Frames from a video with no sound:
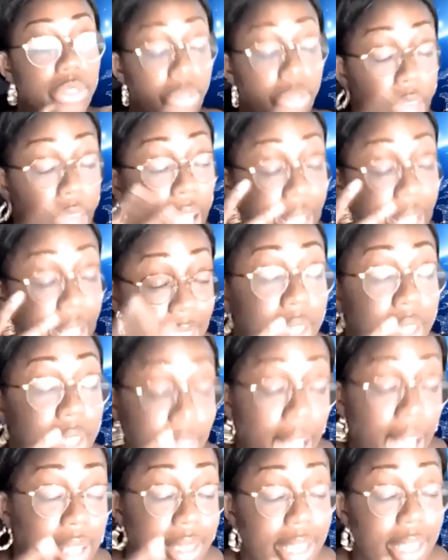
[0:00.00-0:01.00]
that
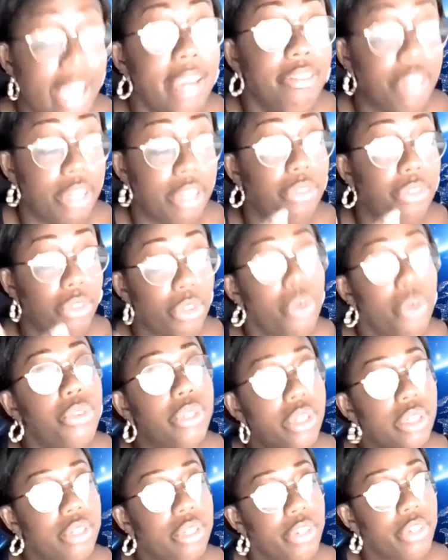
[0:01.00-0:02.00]
safety for those
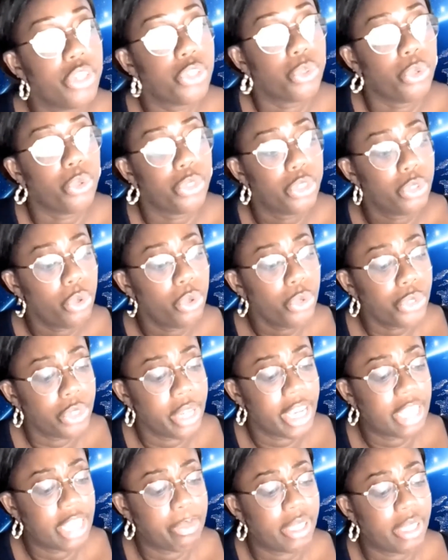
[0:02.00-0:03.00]
individuals, and also an
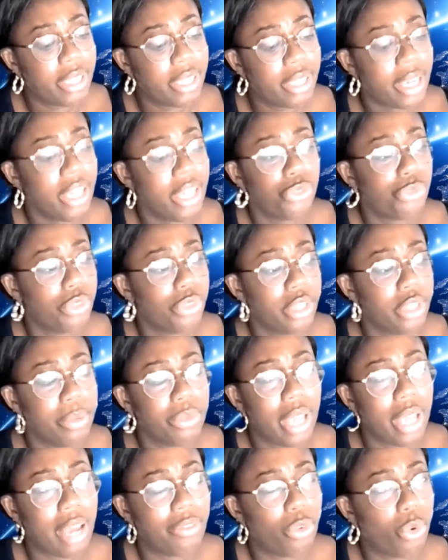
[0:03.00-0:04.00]
expectation for them
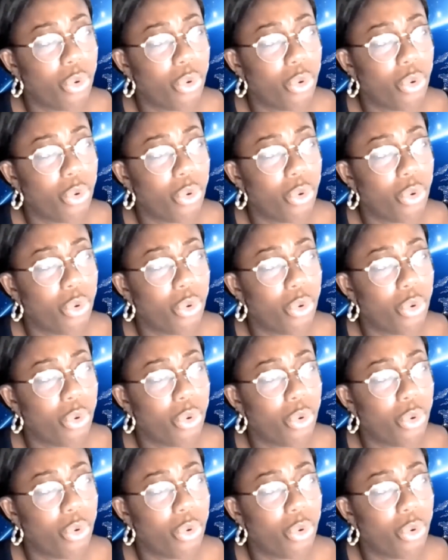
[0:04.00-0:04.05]
to have all